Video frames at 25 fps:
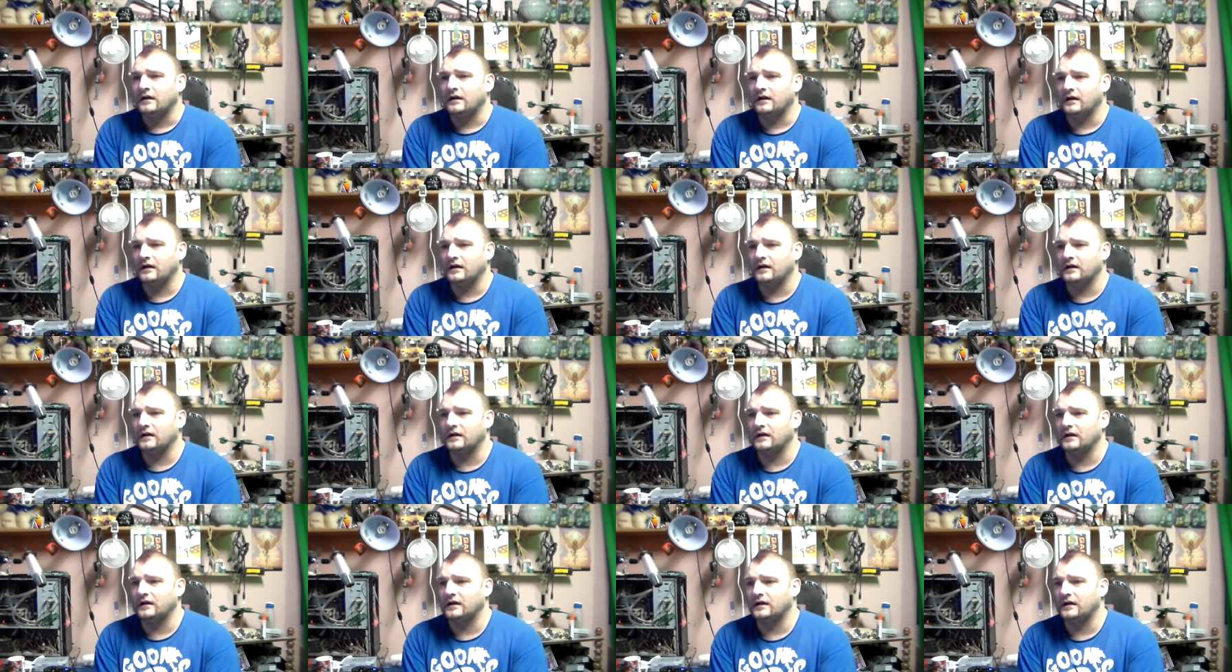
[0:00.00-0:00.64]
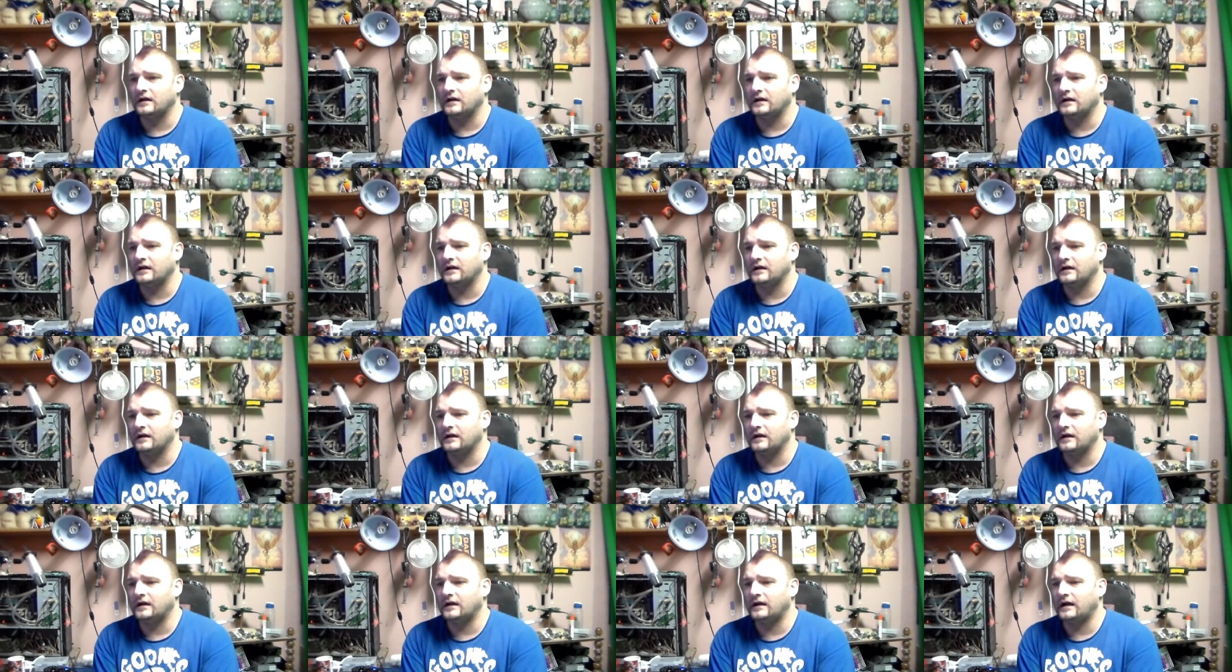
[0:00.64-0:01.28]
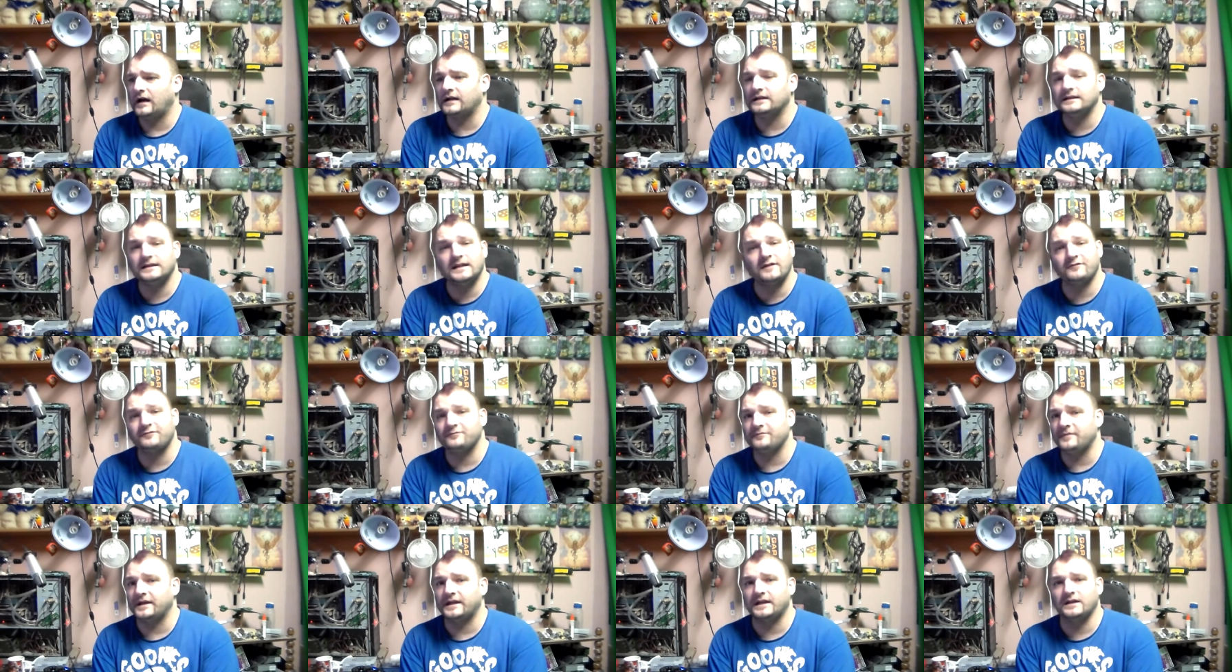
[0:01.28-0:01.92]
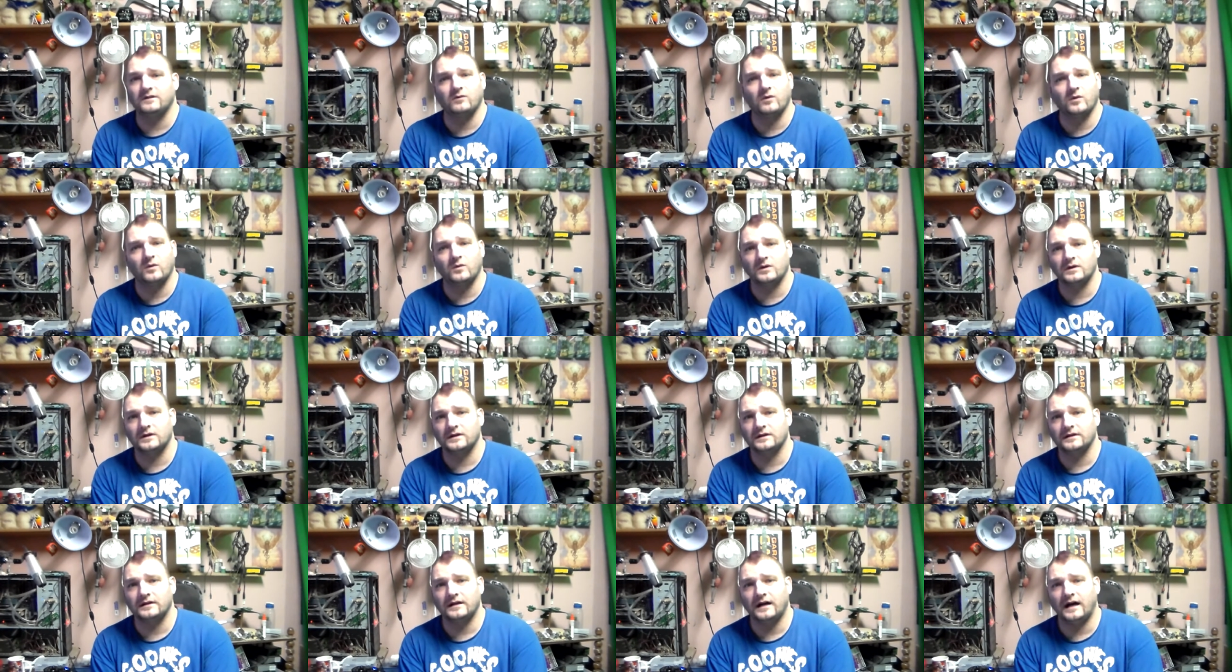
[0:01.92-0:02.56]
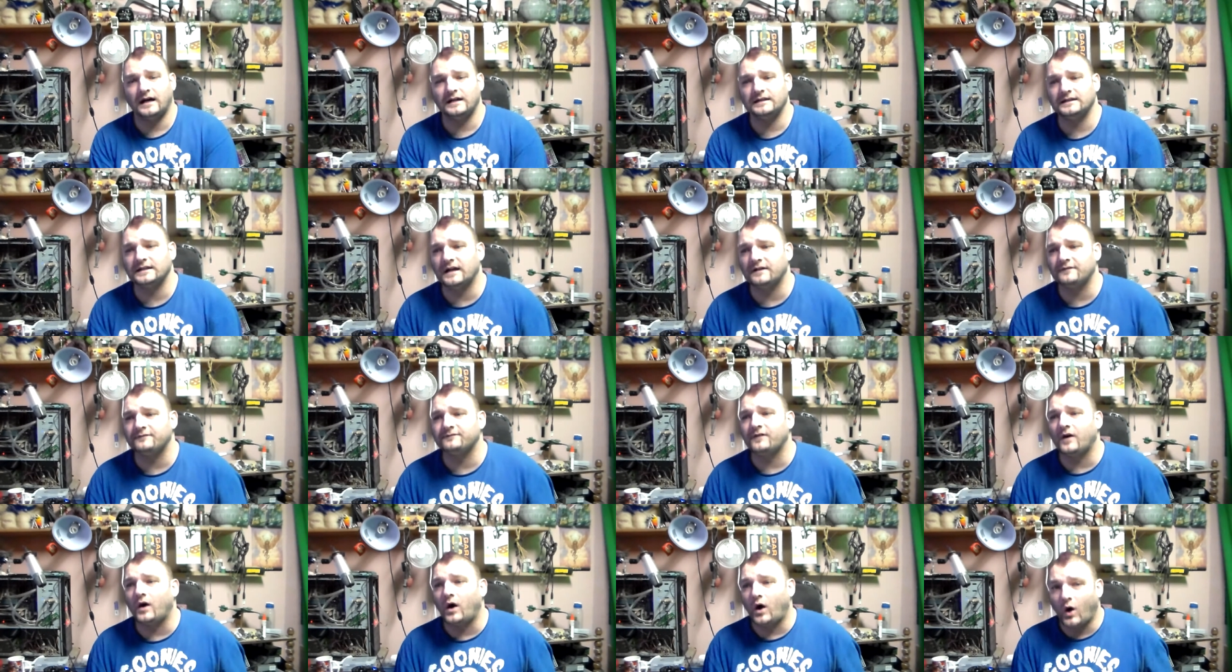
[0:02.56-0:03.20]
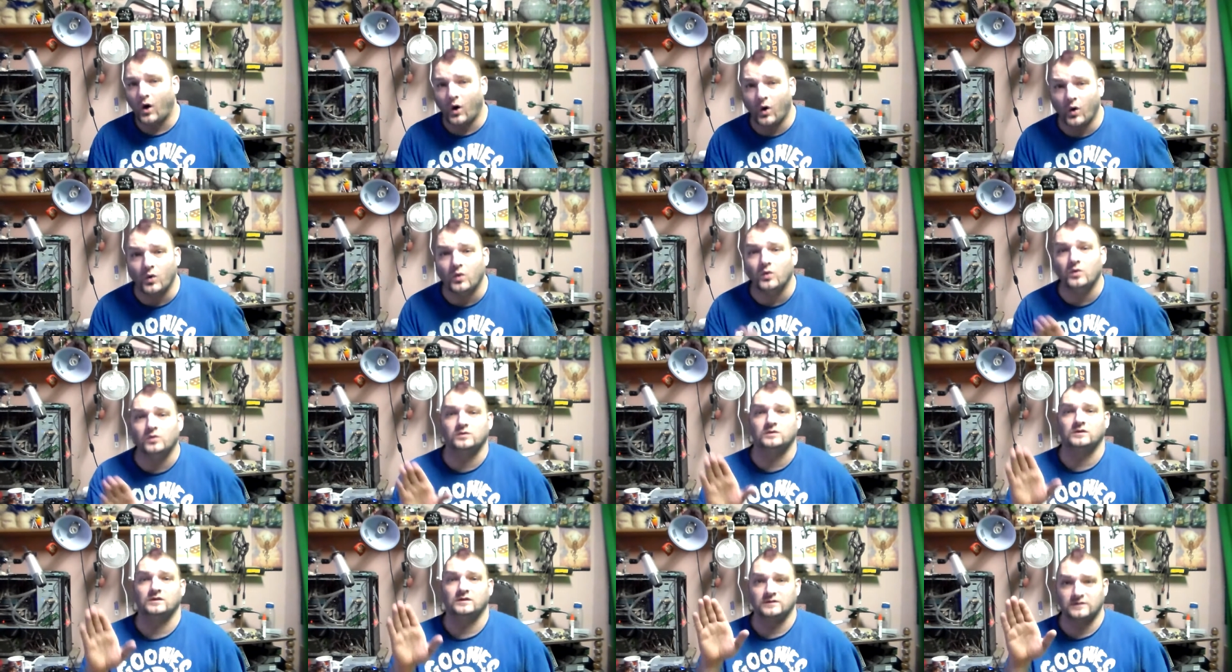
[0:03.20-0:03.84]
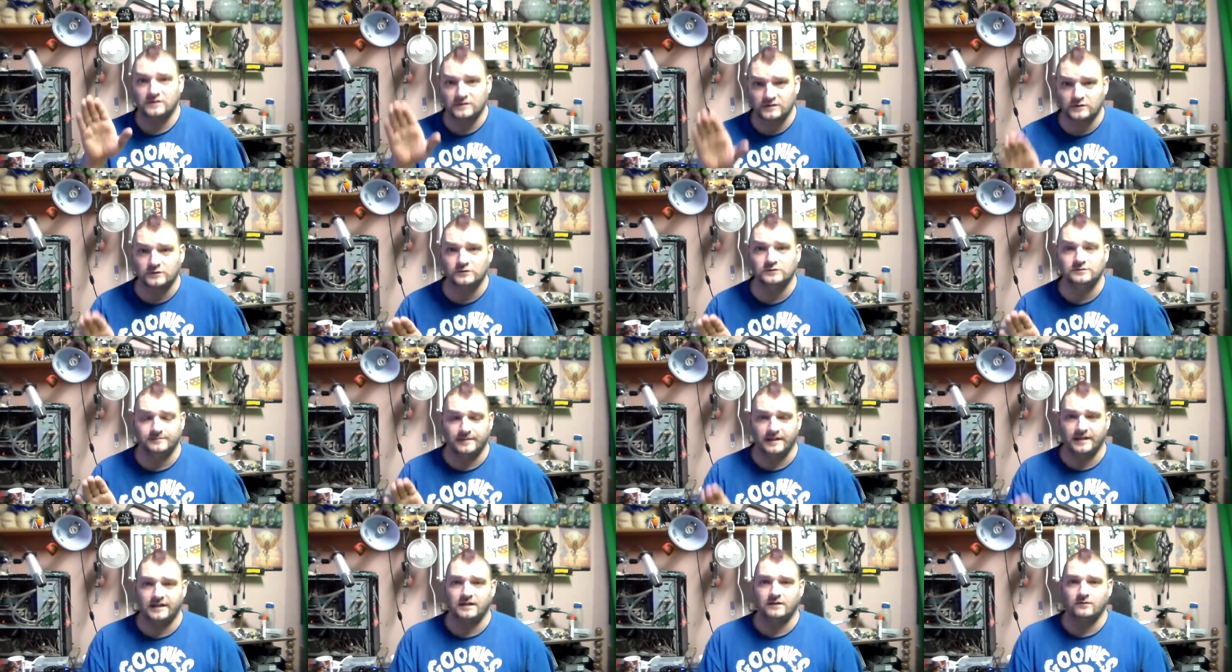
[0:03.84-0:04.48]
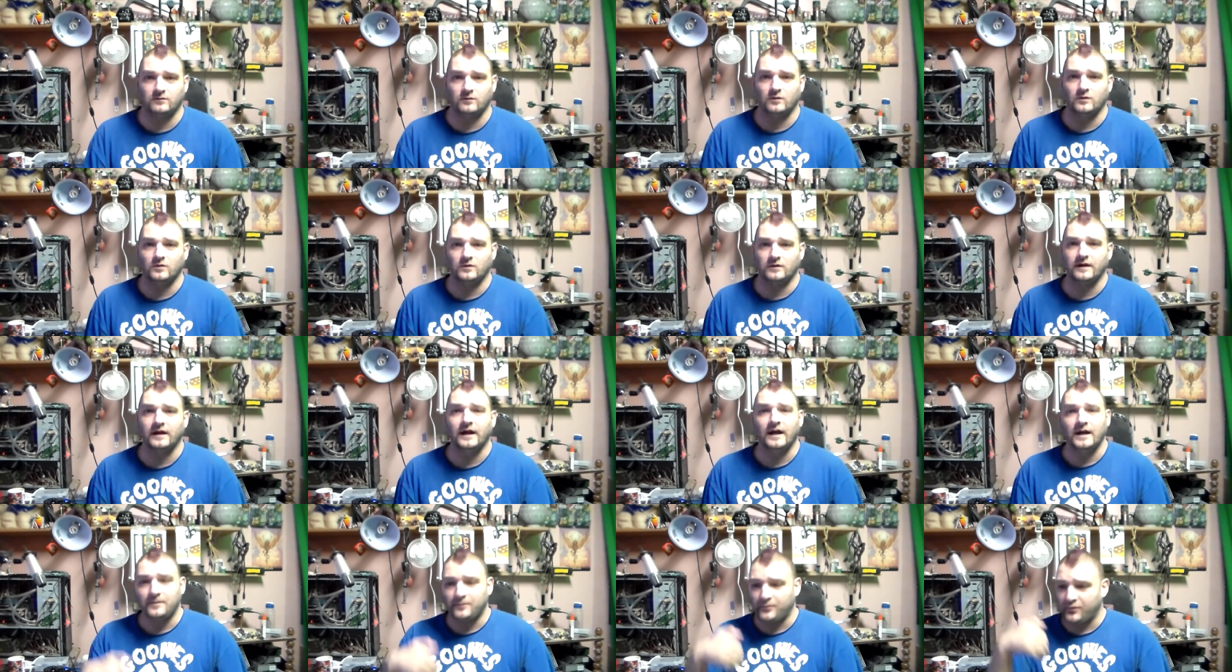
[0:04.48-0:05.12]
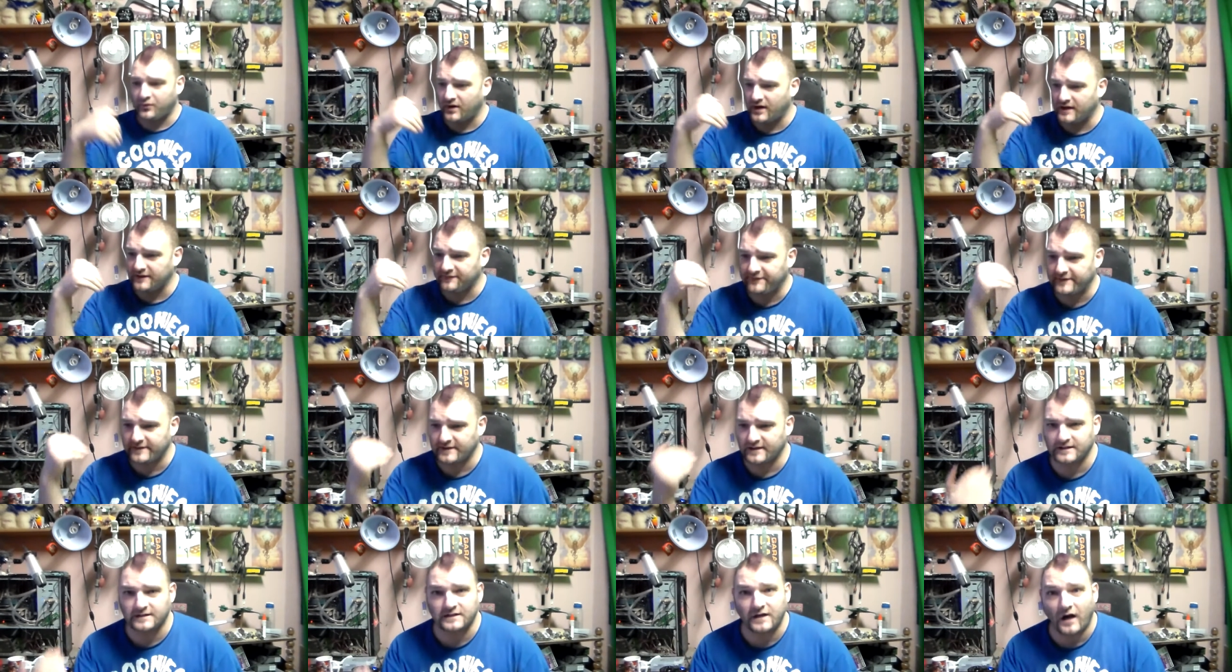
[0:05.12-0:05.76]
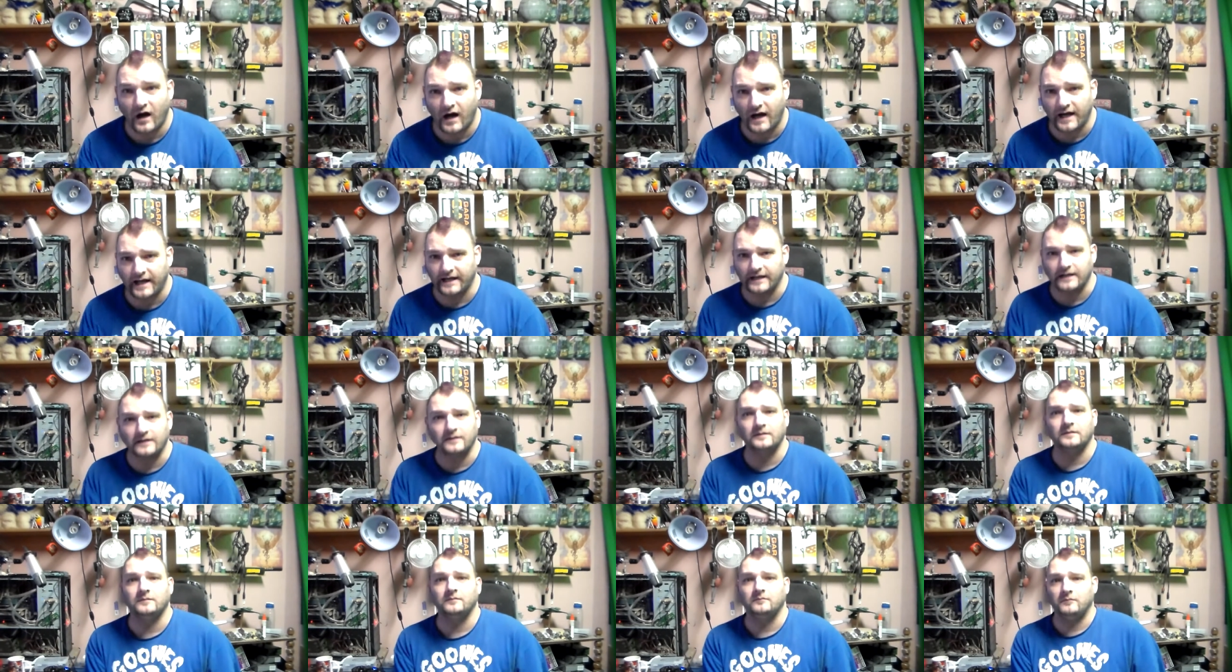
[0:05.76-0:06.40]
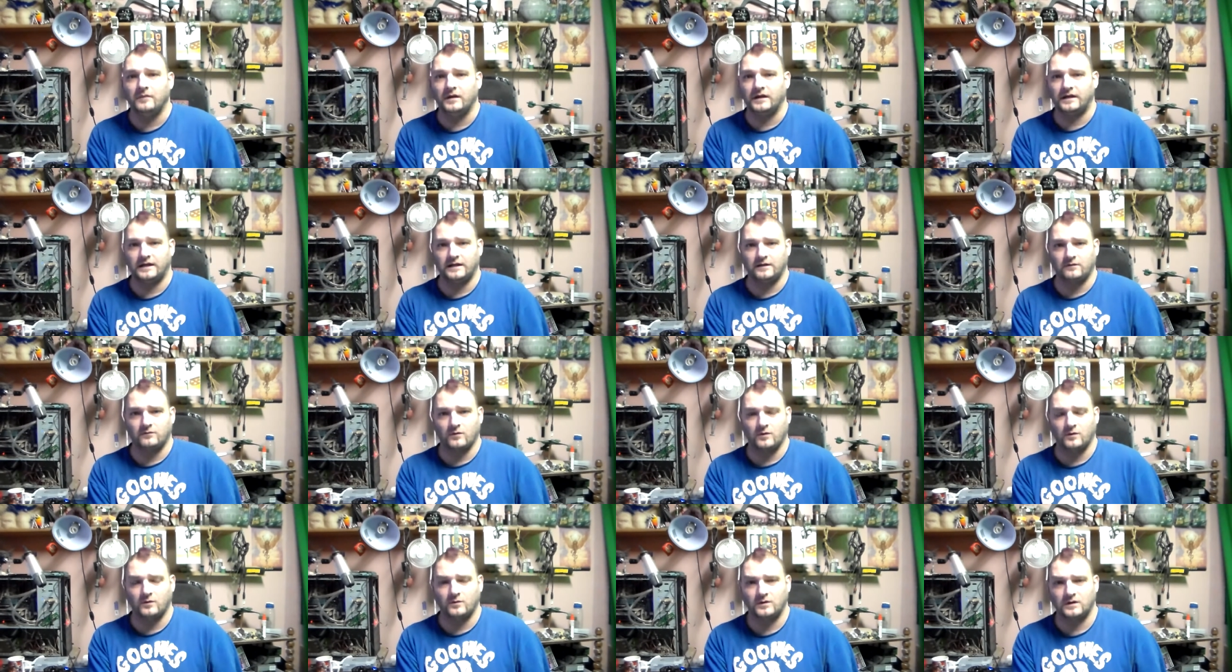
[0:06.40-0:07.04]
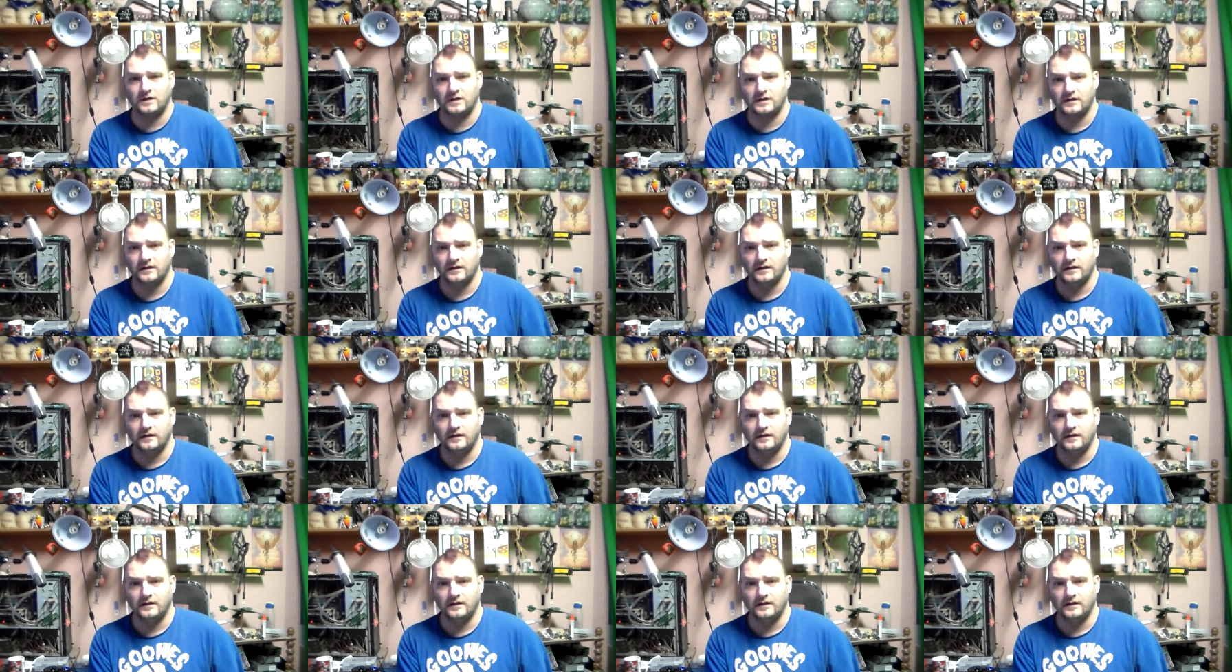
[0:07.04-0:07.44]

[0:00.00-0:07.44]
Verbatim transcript: I love Mickey Rourke. I love old school Mickey Rourke. Prayer for the dying Mickey Rourke.